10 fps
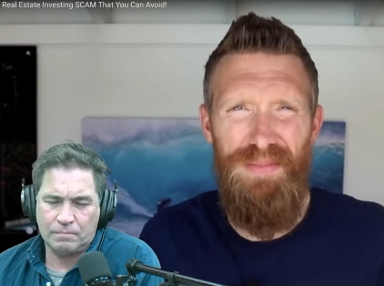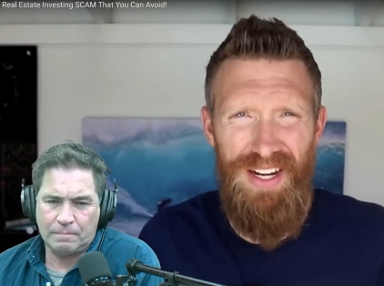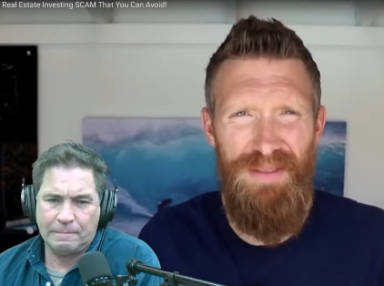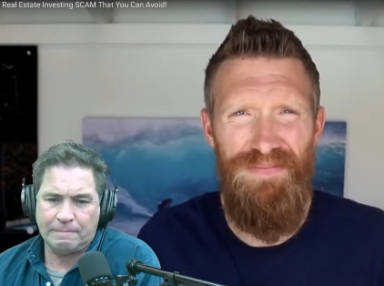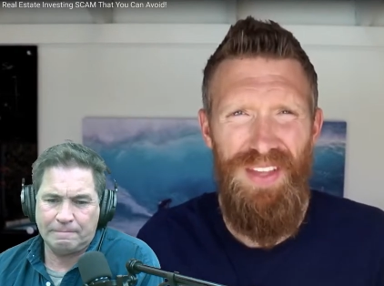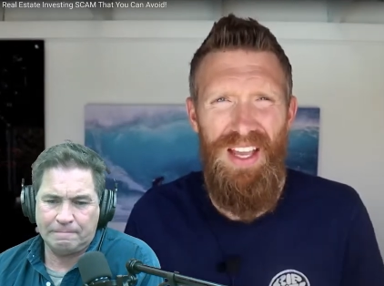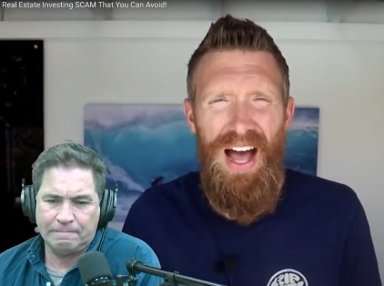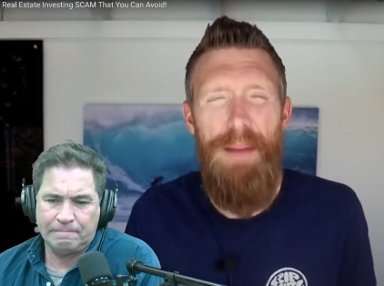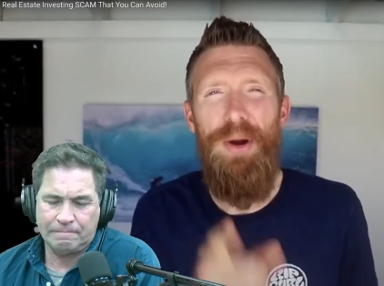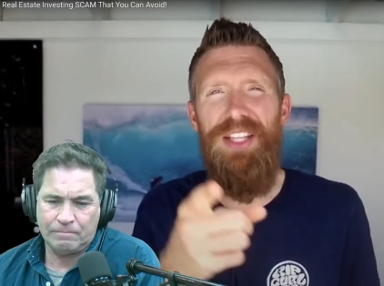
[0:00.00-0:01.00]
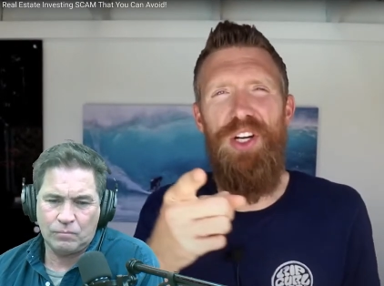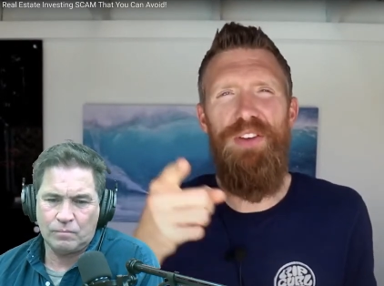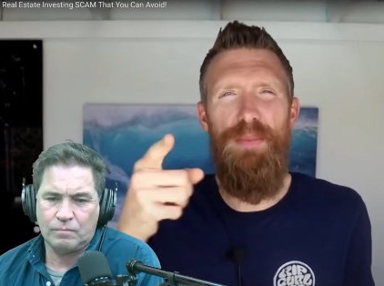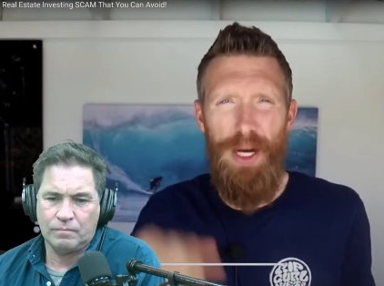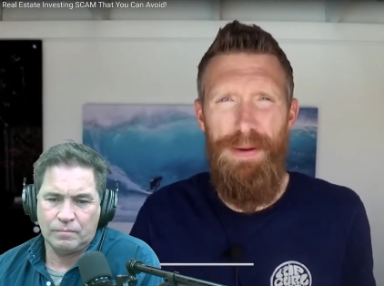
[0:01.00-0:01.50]
Speaker 1: lot of money. I'm Brandon
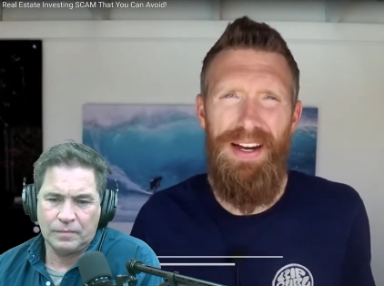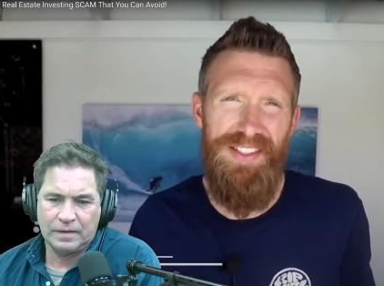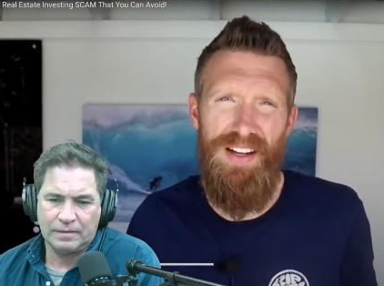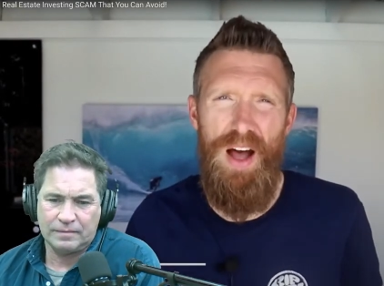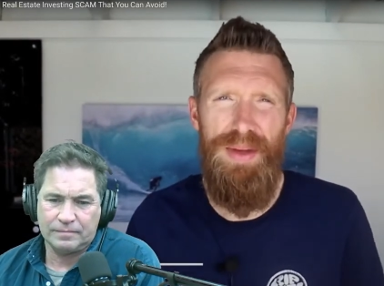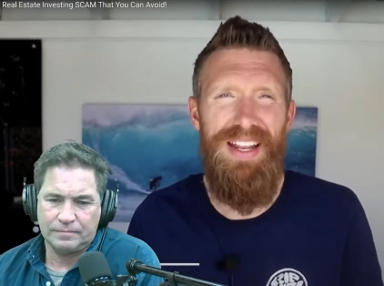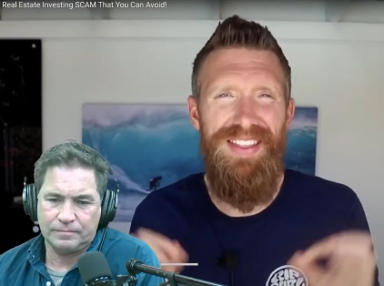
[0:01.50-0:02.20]
Turner from BiggerPockets.com,